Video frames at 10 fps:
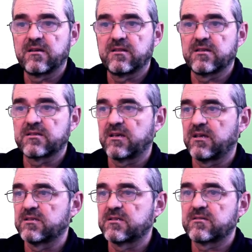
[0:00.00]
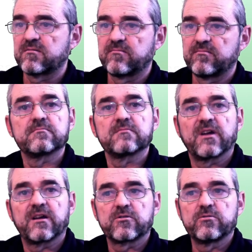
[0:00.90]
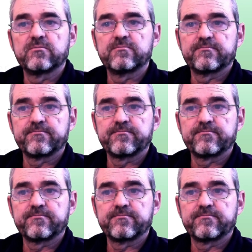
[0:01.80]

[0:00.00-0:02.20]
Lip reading: in this case R2,